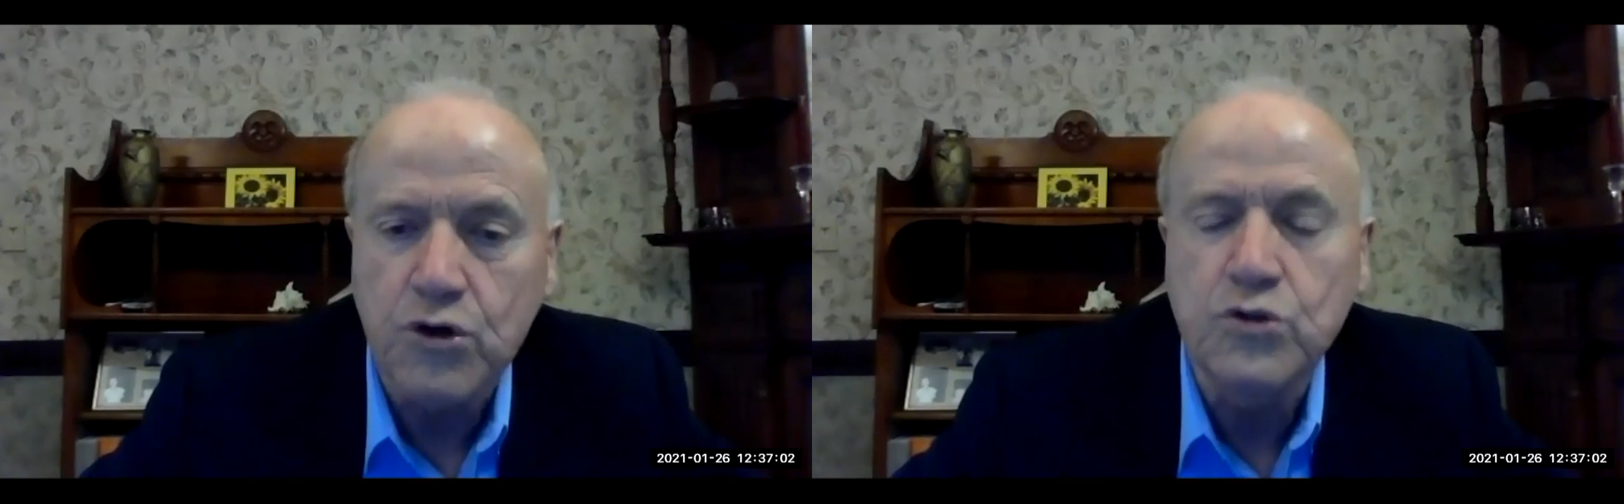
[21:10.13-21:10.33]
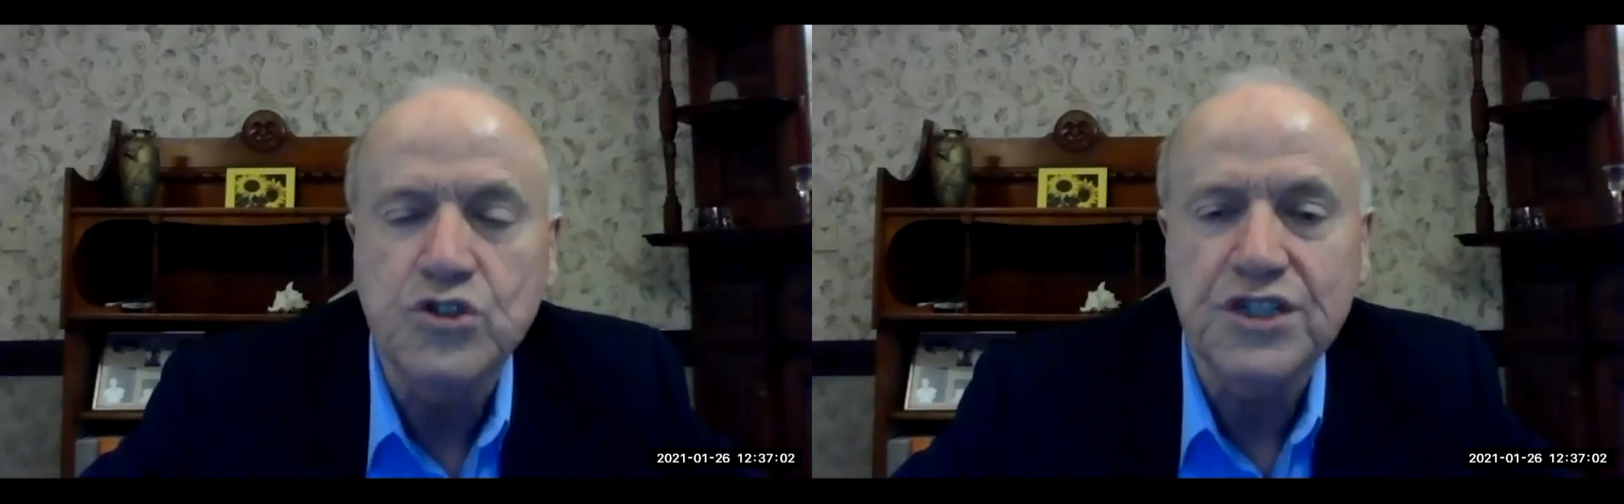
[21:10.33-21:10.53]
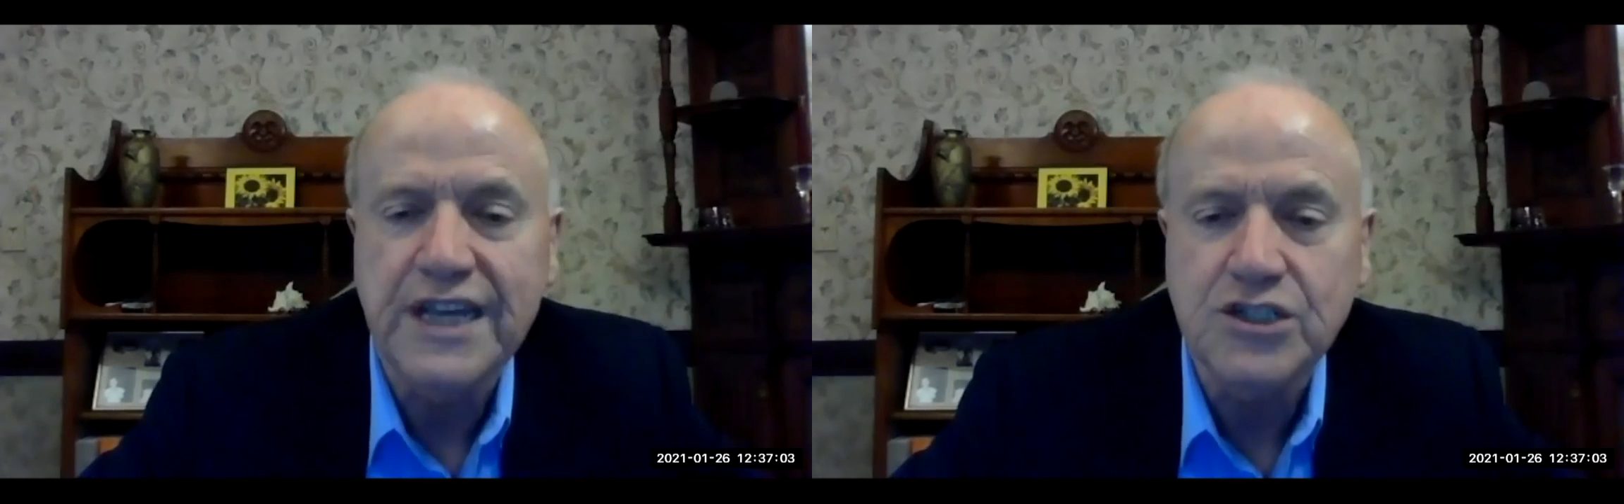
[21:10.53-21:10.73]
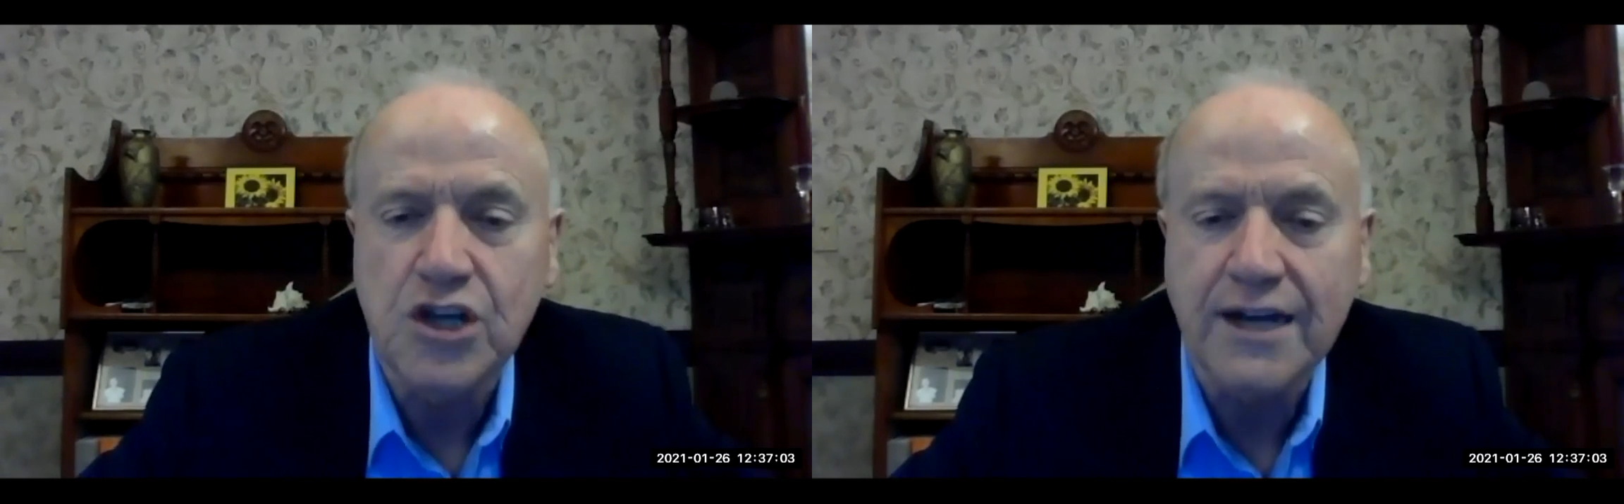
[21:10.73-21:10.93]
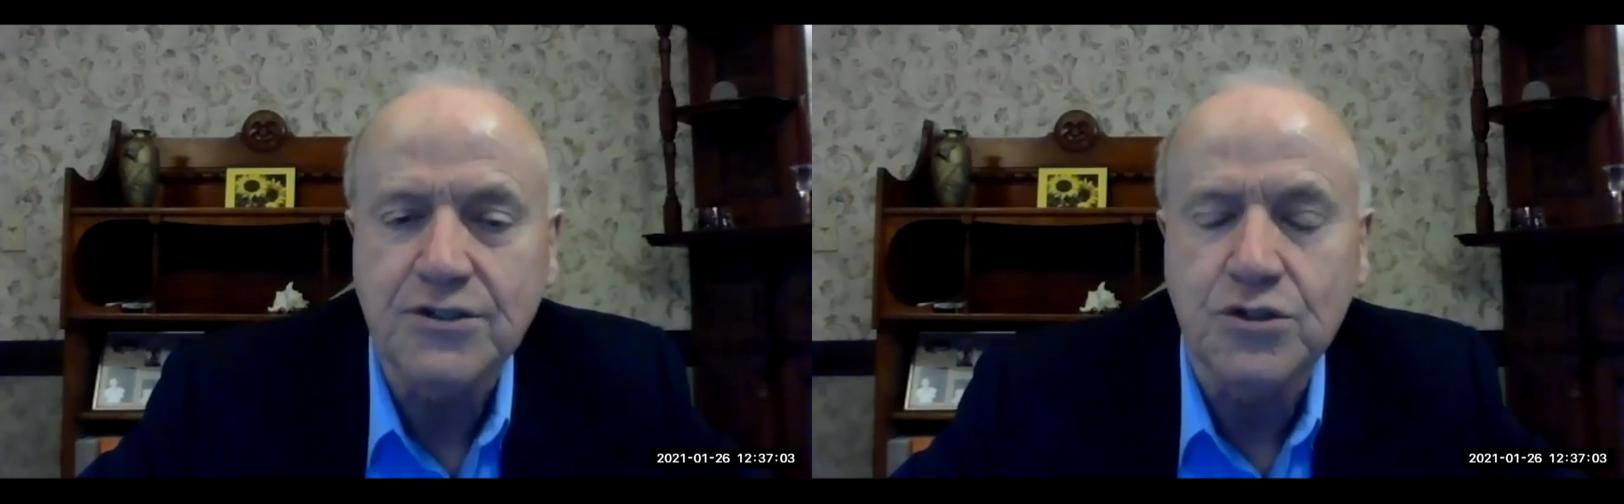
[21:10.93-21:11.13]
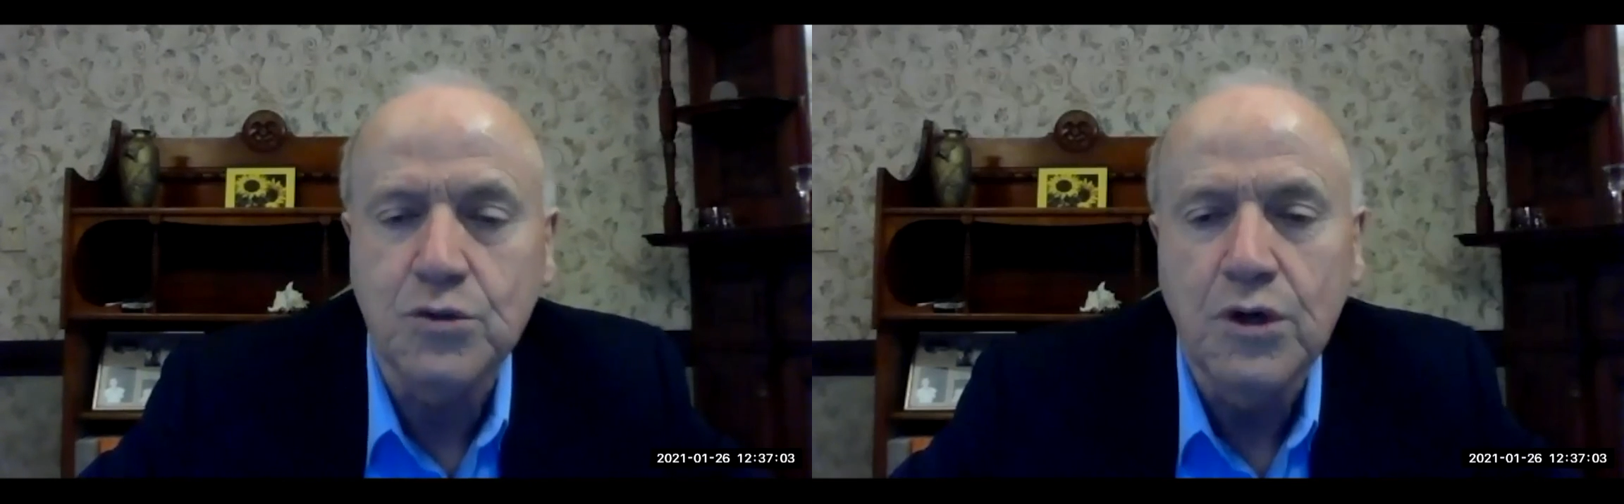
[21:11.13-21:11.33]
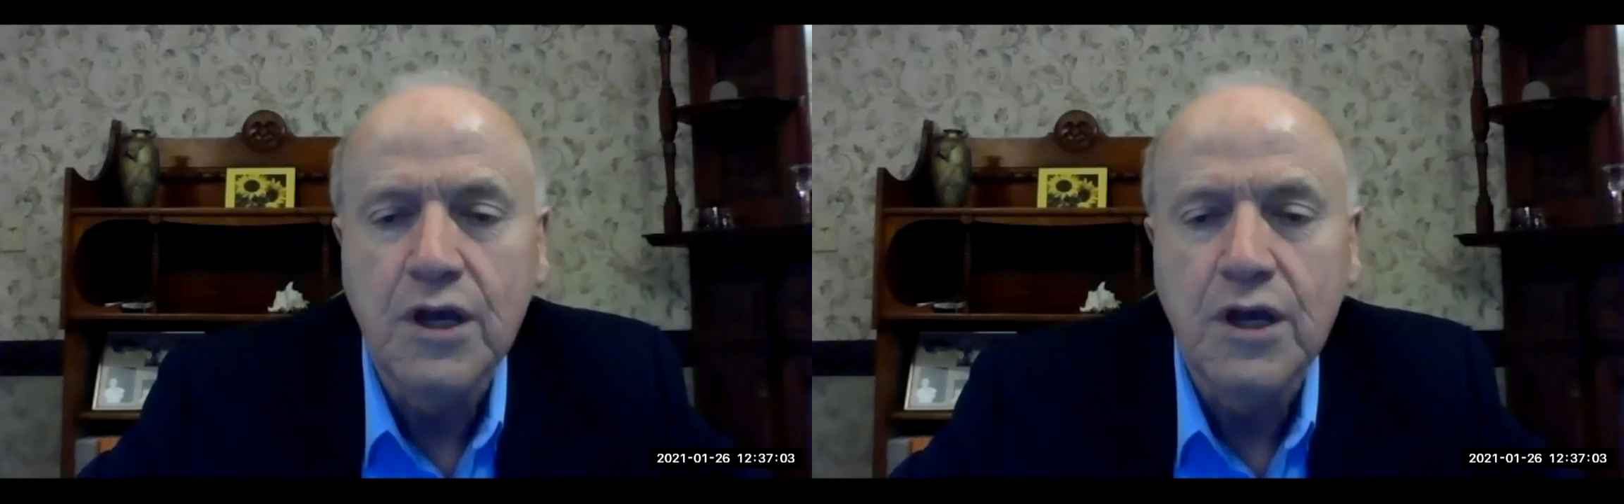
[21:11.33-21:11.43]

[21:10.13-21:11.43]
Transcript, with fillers: Who should they talk to